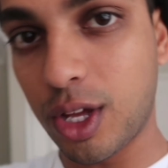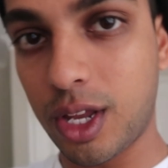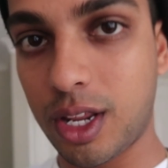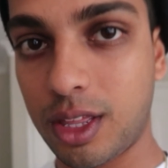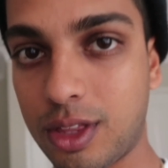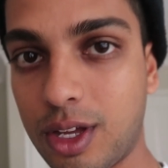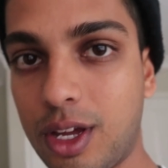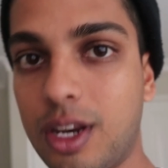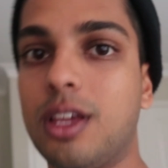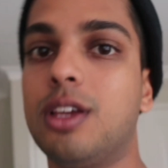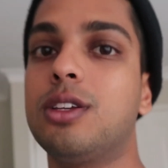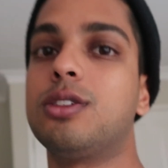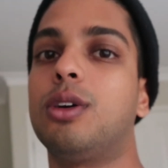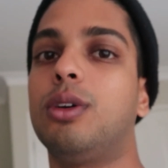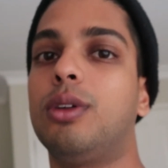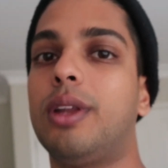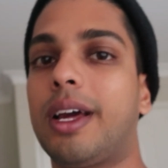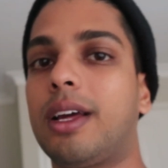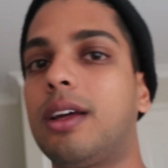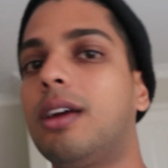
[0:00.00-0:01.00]
mean? 30 years
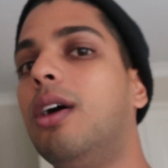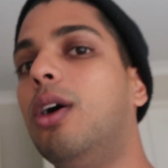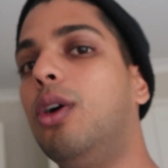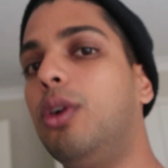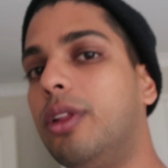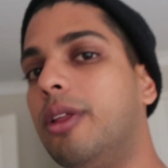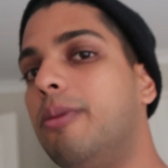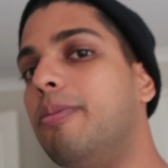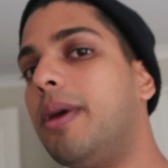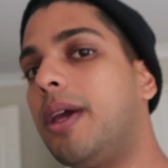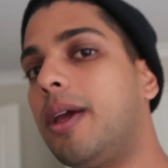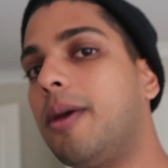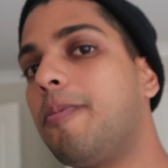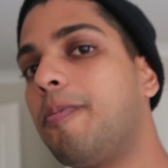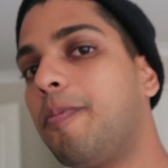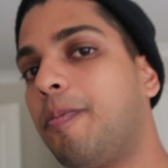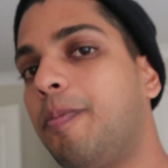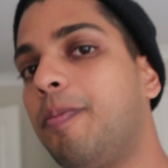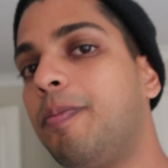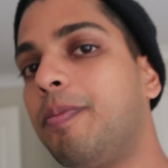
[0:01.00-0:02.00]
old, like older than me.
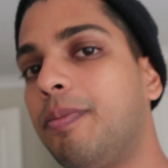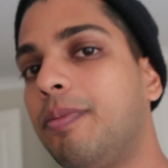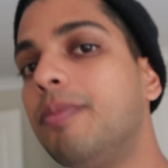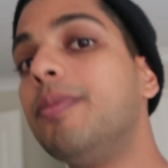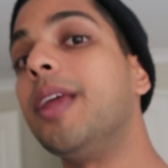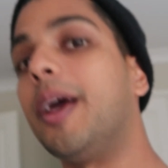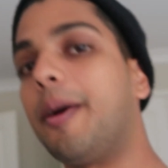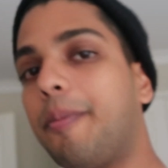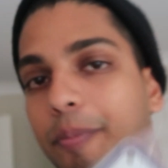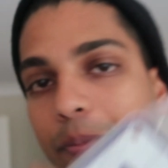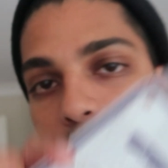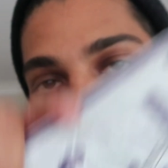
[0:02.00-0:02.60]
Yep.